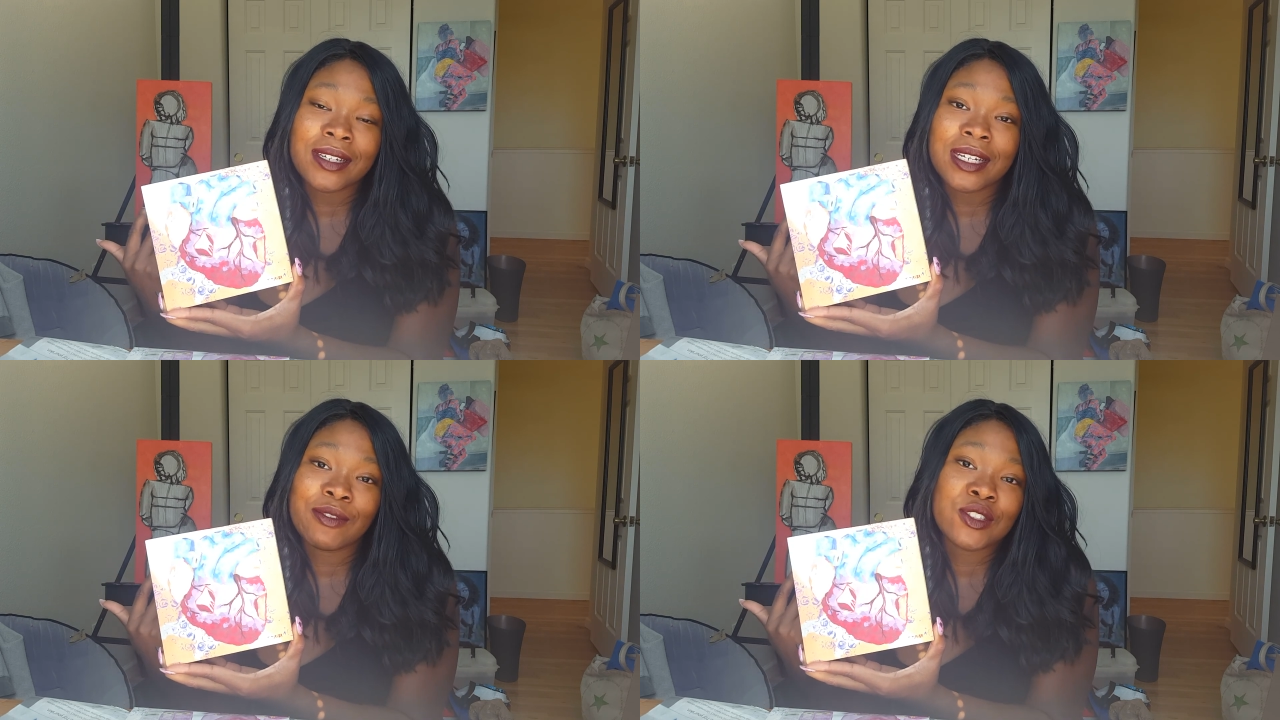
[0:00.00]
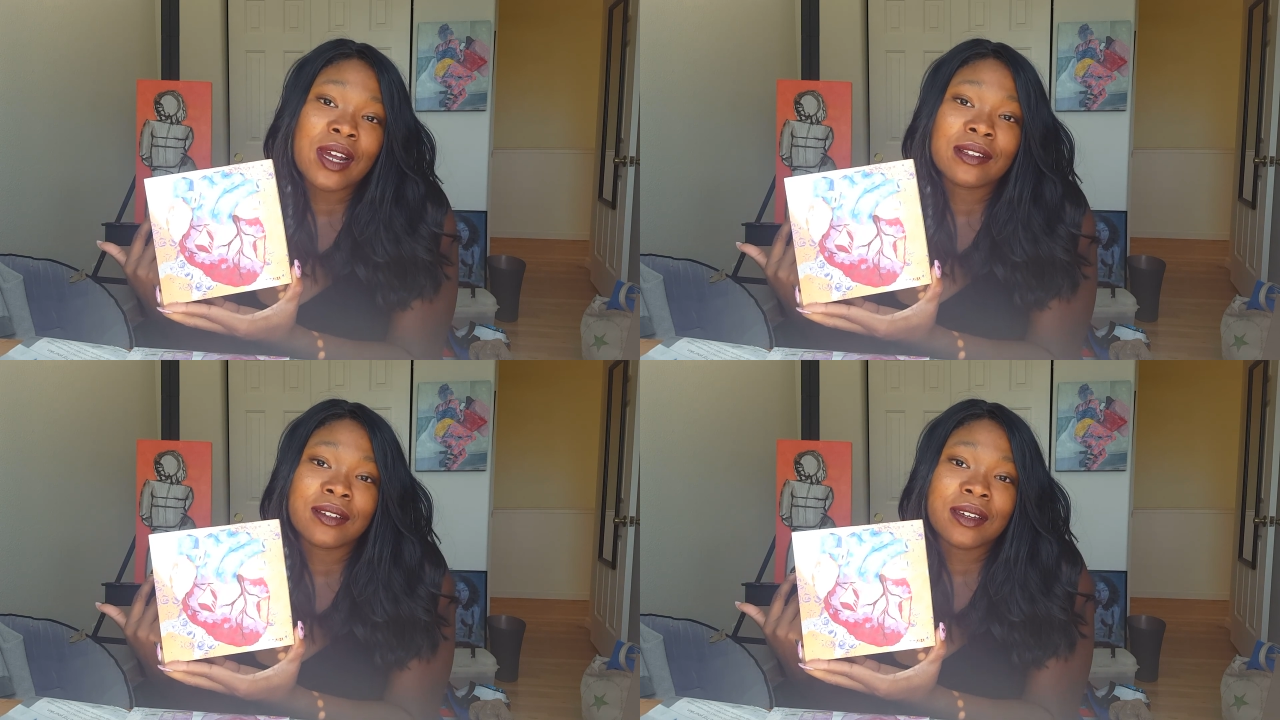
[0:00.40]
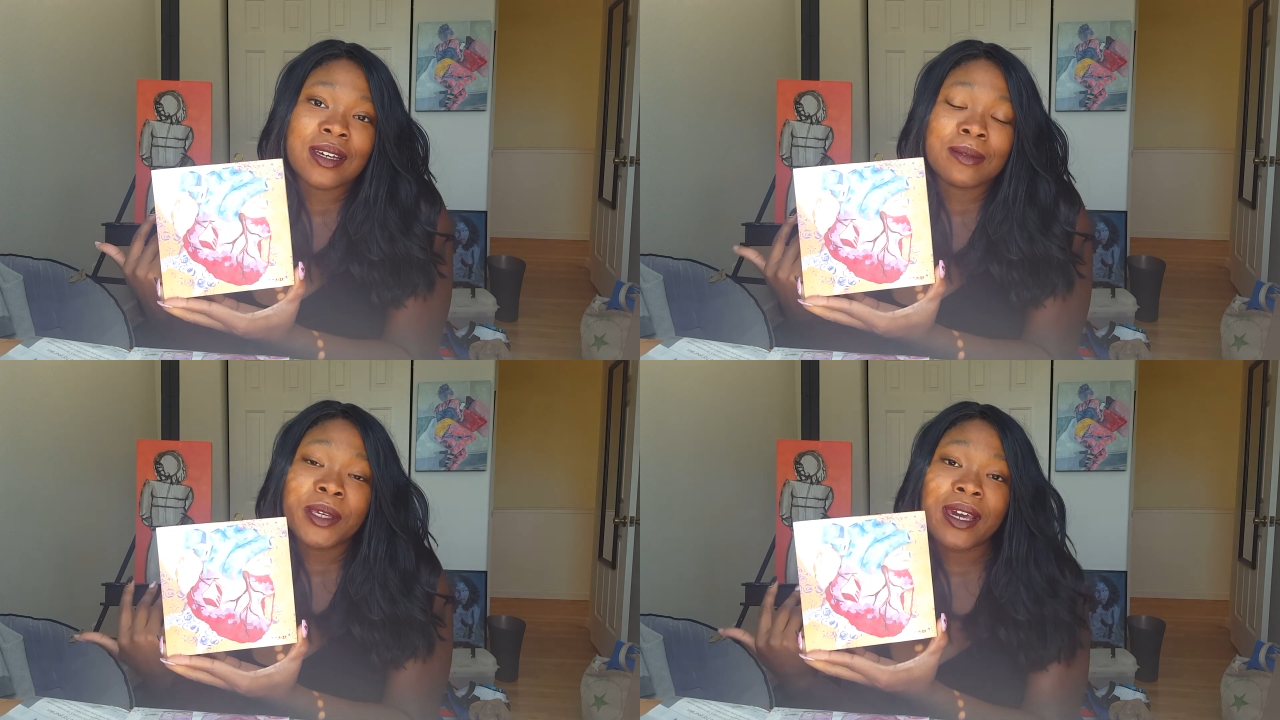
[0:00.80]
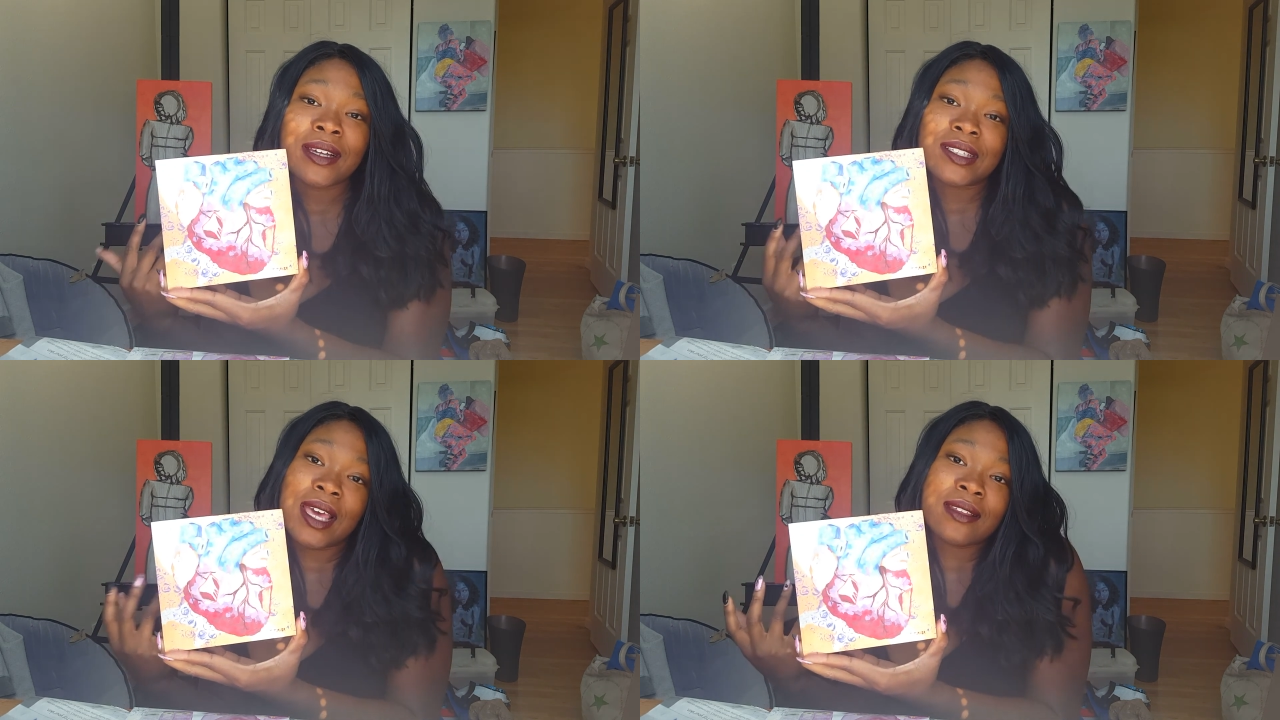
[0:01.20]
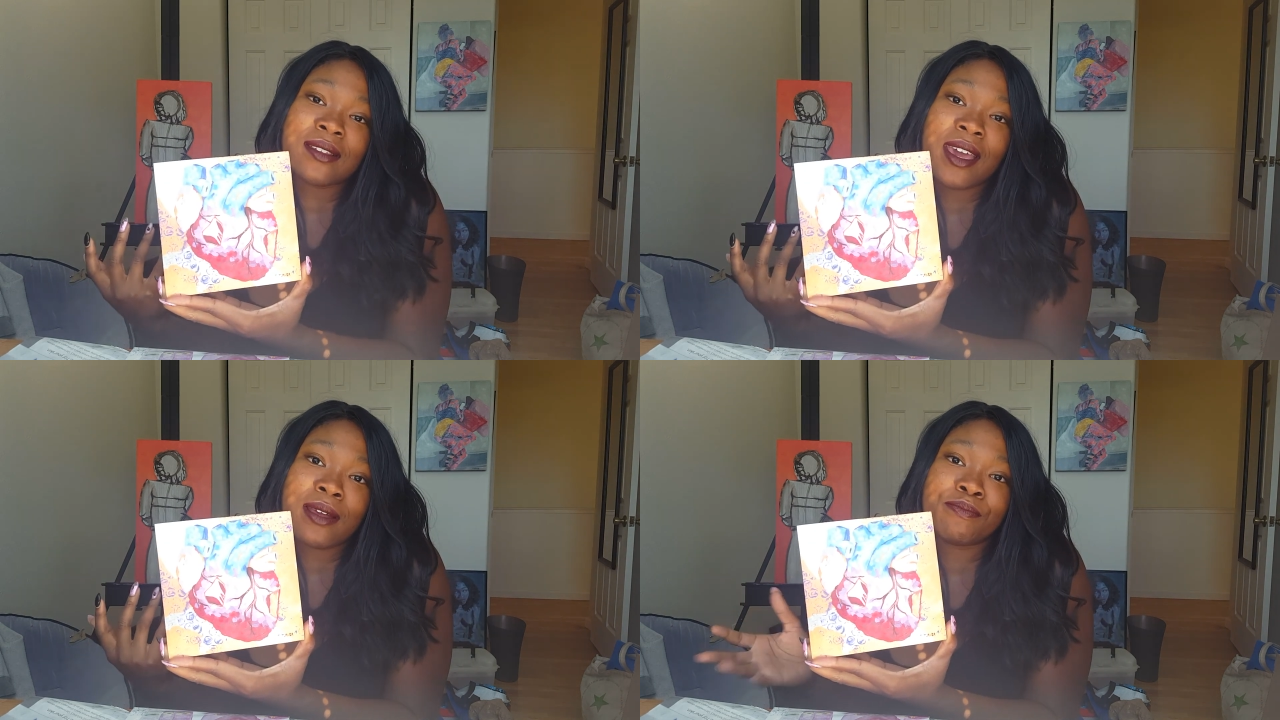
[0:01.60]
I didn't even try to look it up. Just like
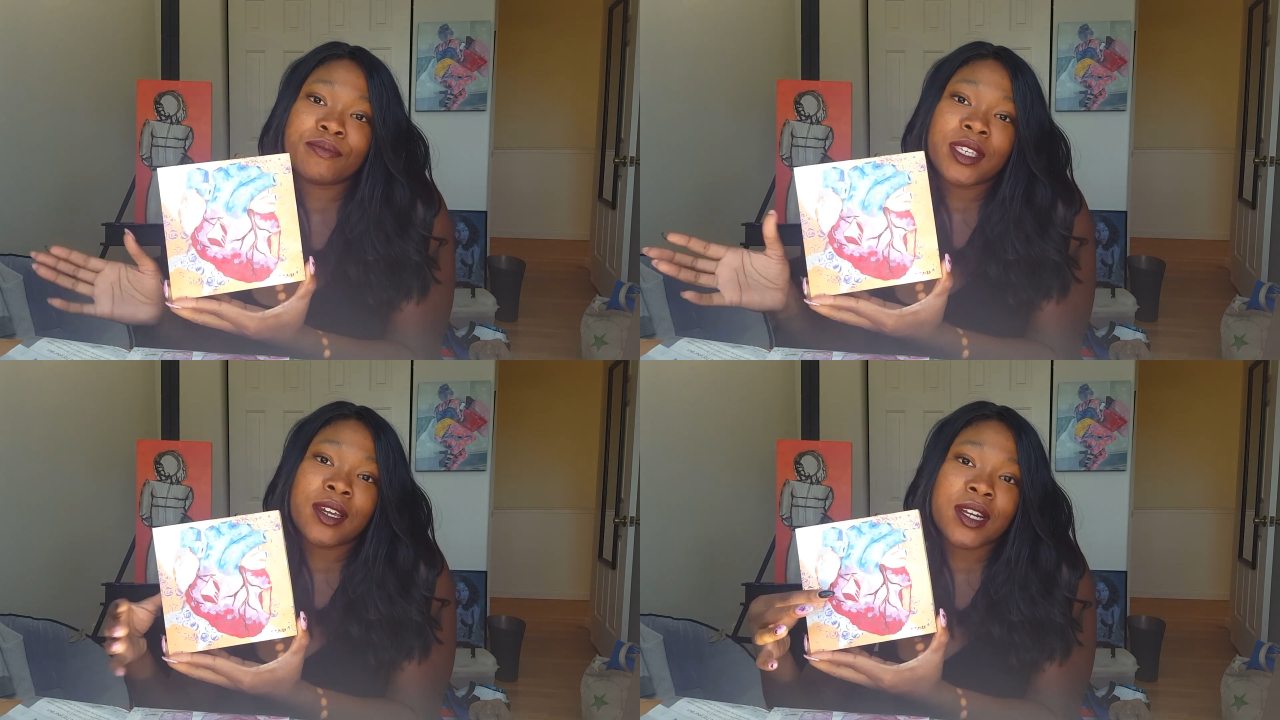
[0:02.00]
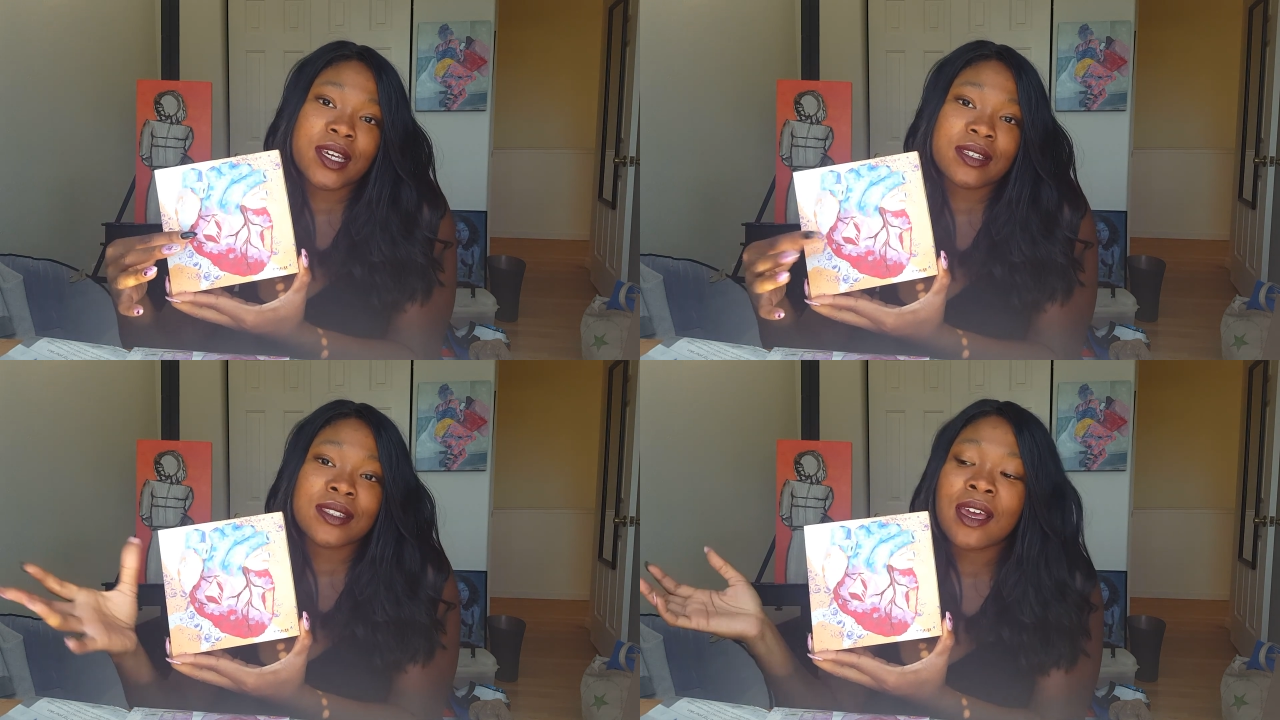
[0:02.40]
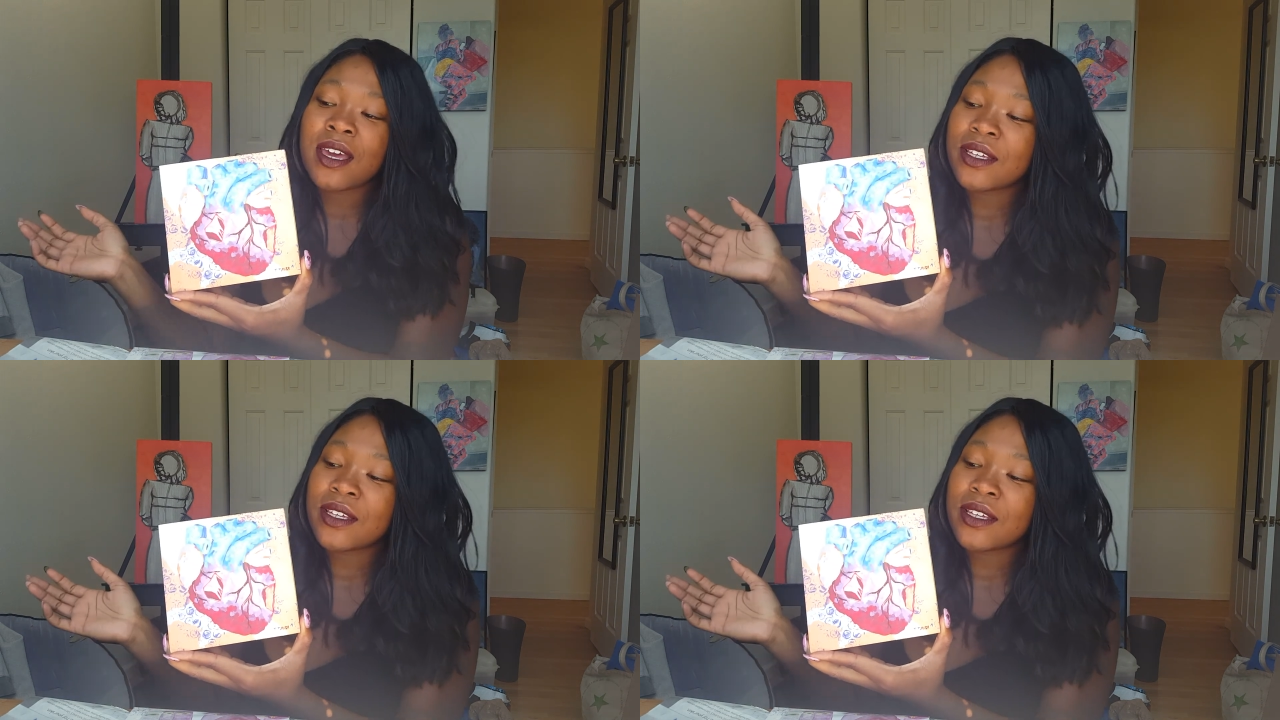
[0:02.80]
the name, here it is.